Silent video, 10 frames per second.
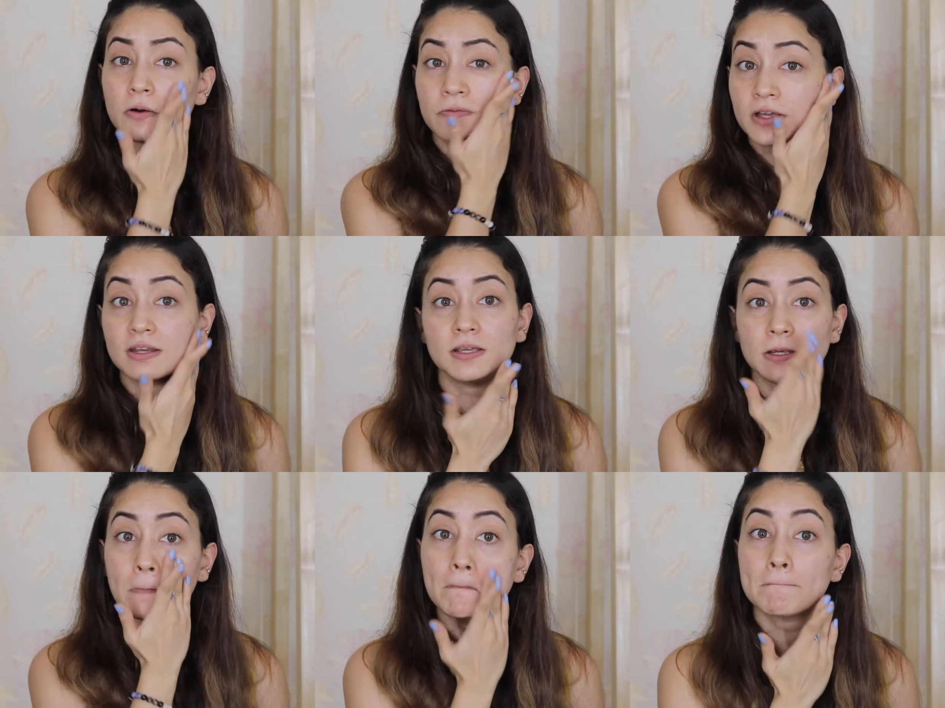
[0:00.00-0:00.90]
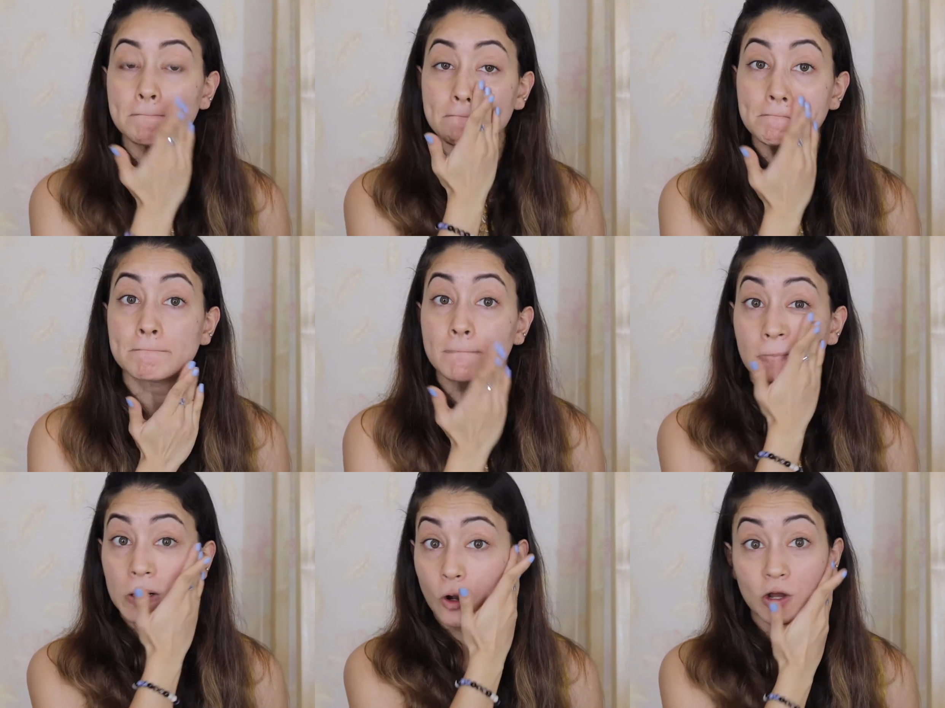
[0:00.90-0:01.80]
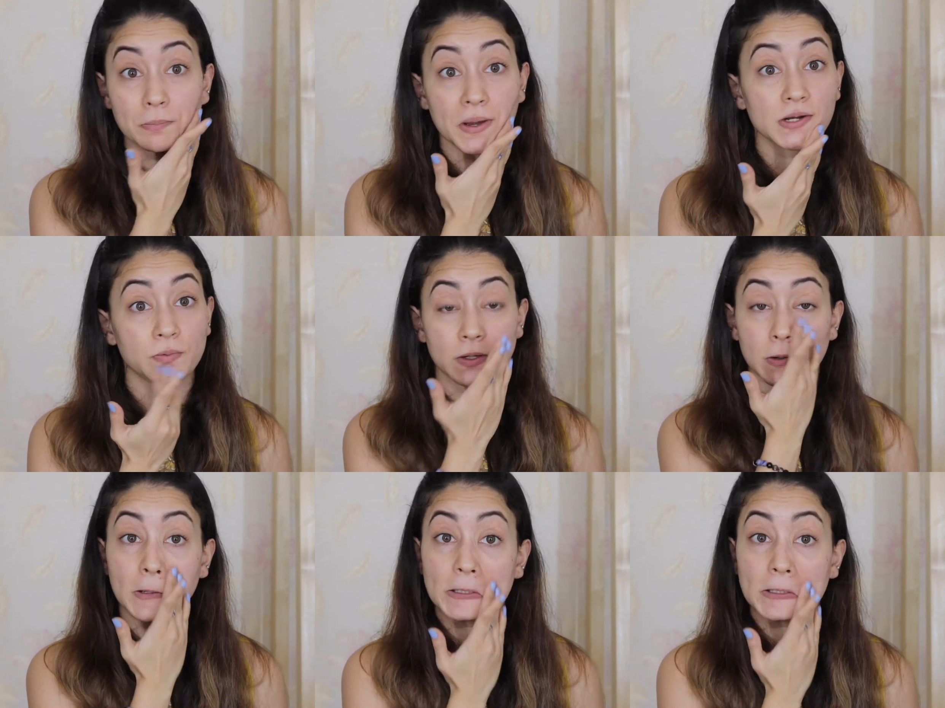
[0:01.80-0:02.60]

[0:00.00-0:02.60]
a very non-matte one.